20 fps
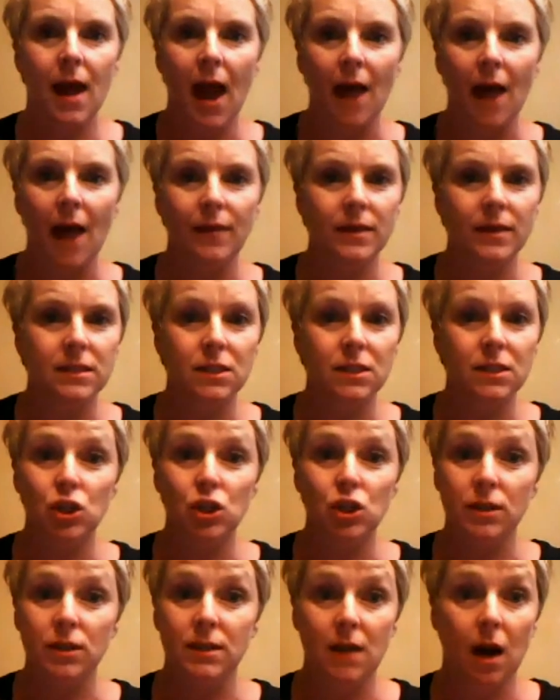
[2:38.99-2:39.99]
and this is
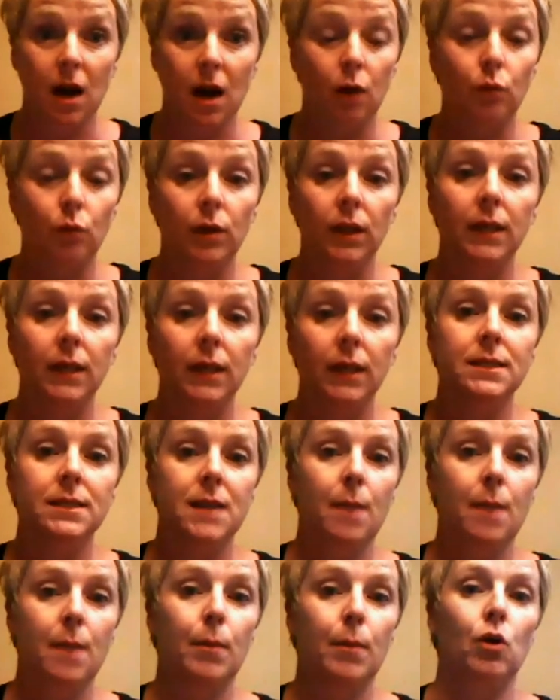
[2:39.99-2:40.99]
just a really
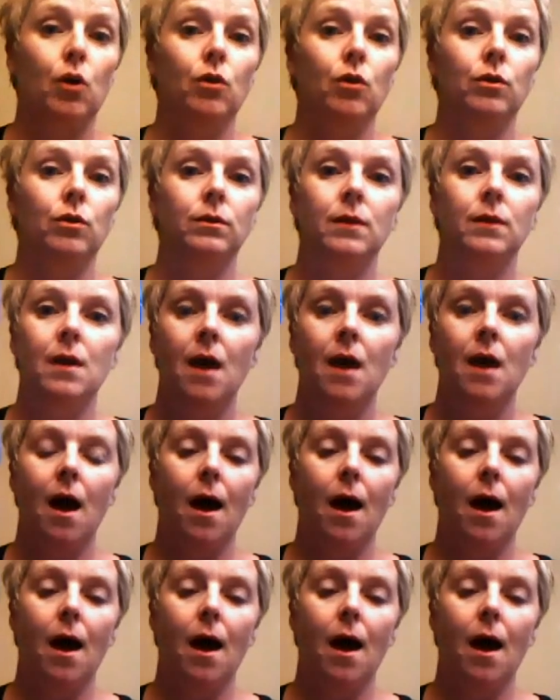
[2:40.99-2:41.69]
typical,